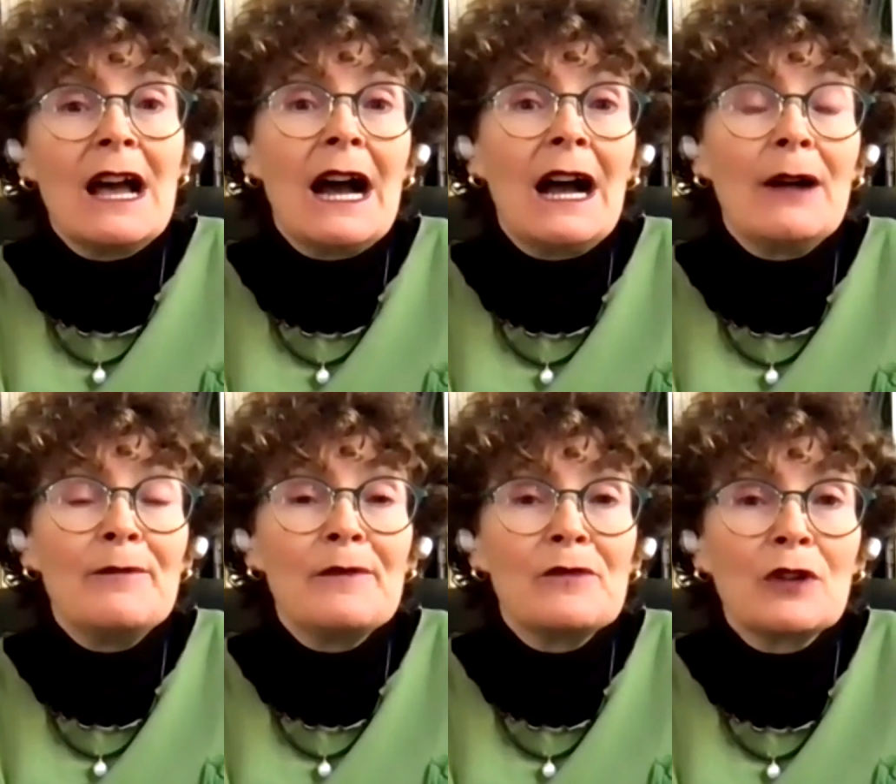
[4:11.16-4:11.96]

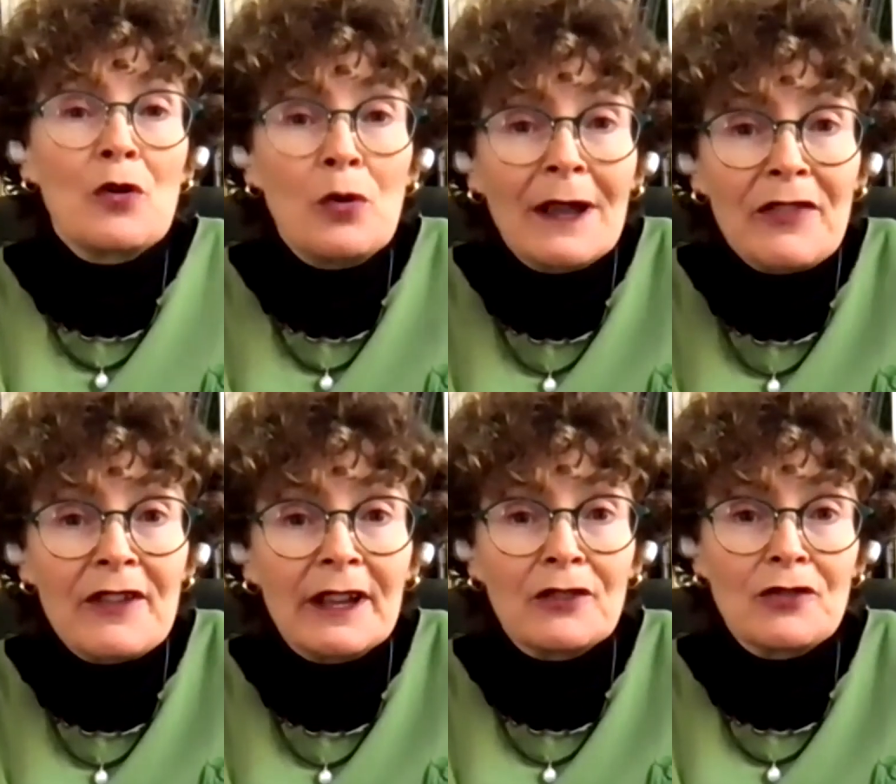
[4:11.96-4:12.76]
um,
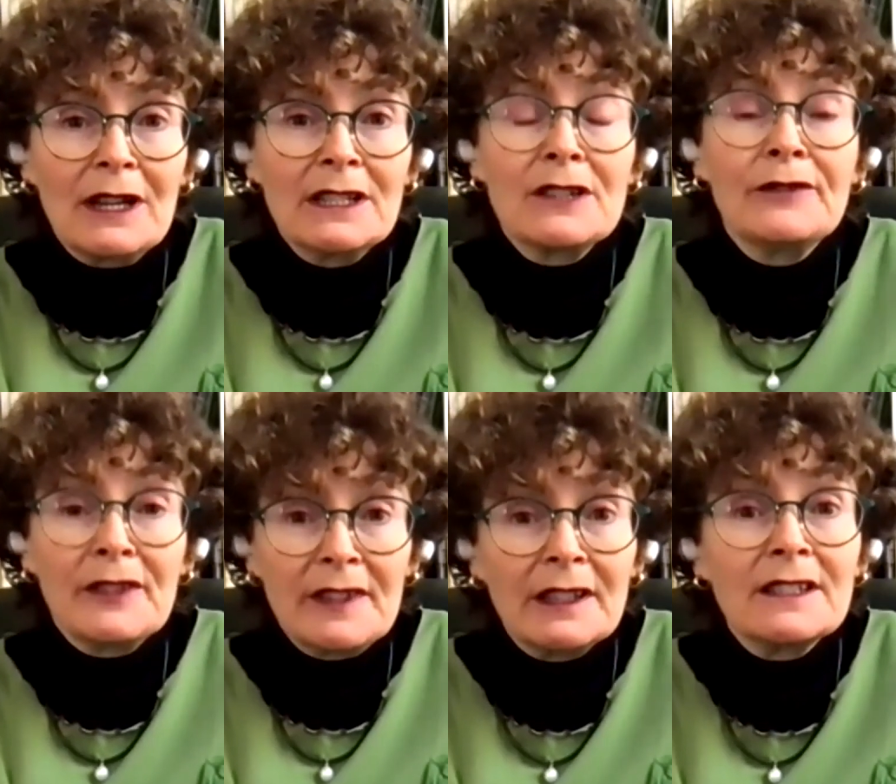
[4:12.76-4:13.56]
requesting Australia to
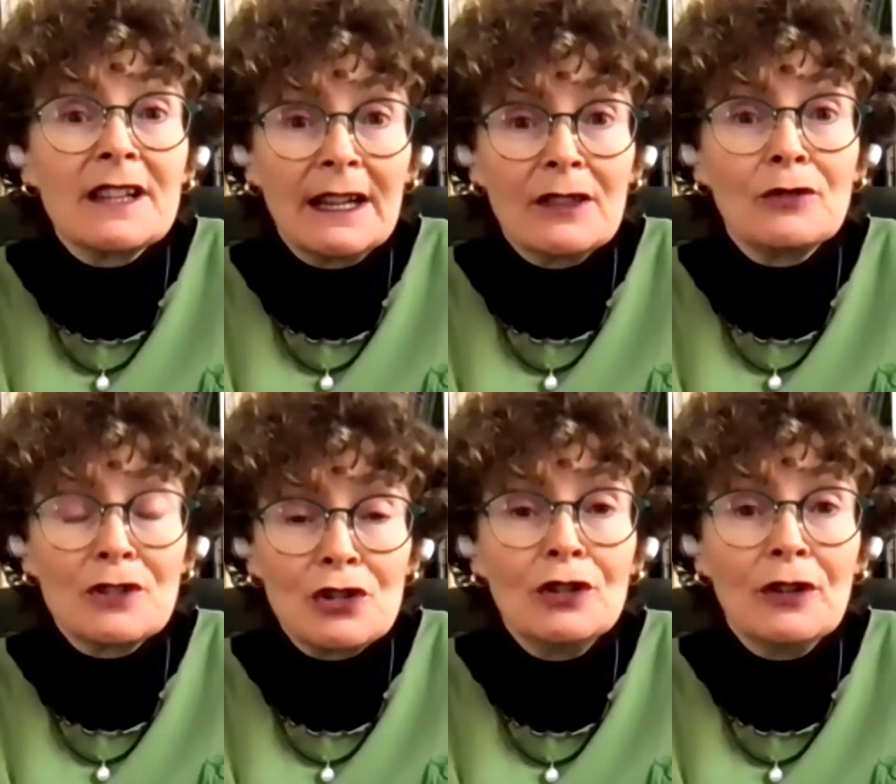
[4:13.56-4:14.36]
facilitate the
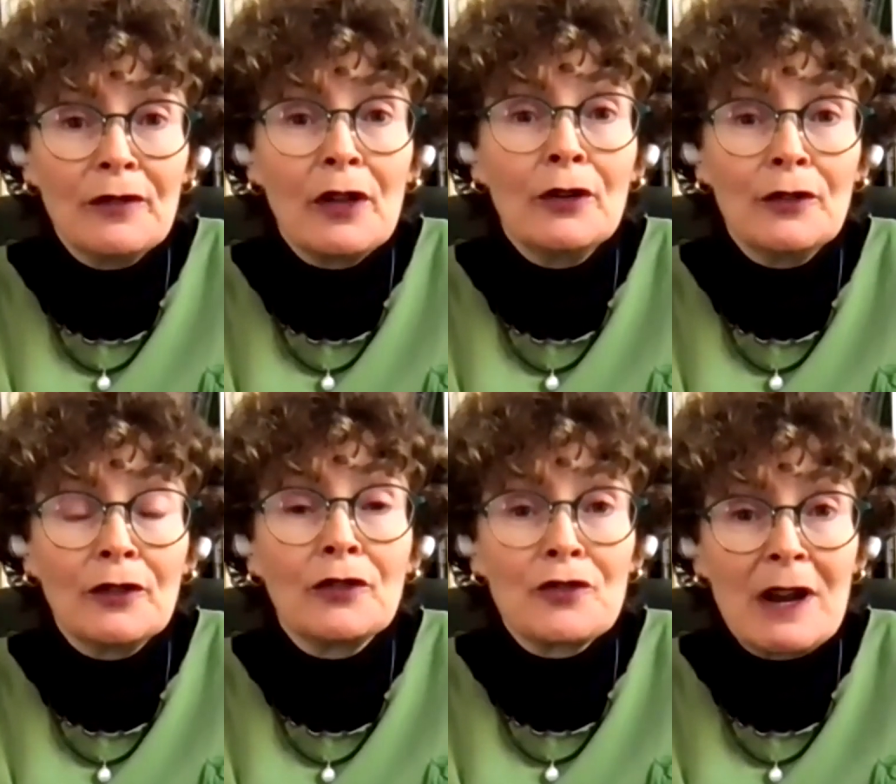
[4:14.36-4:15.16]
return of
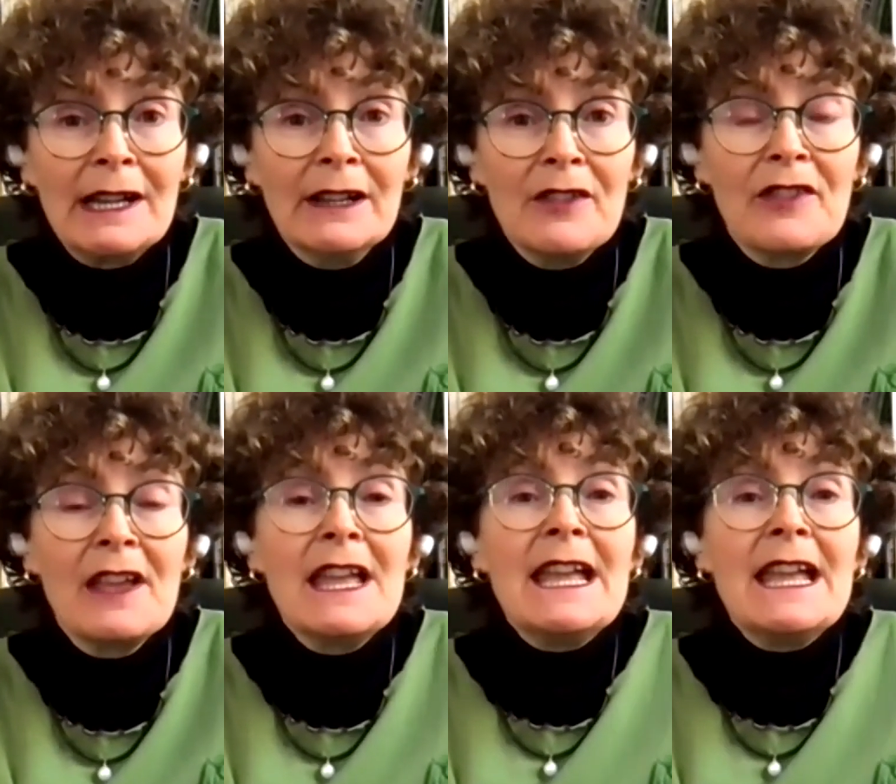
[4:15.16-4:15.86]
those Australians